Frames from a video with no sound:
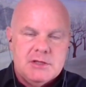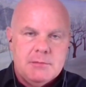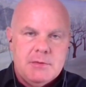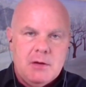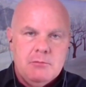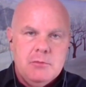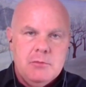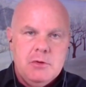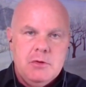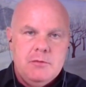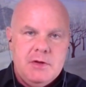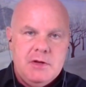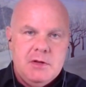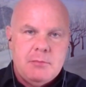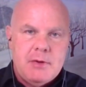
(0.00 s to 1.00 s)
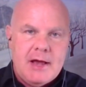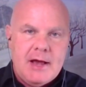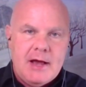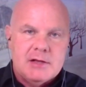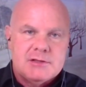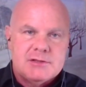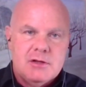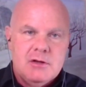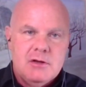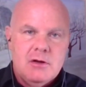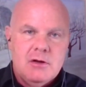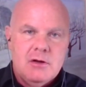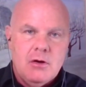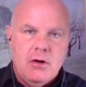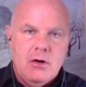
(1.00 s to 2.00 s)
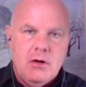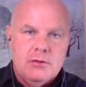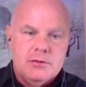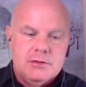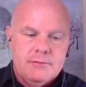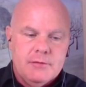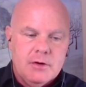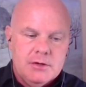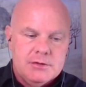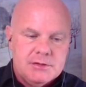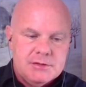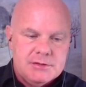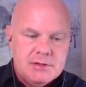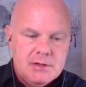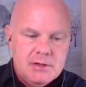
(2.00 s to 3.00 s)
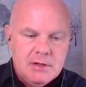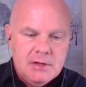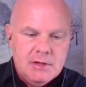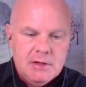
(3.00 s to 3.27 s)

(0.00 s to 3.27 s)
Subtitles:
It's about moving past all diversions.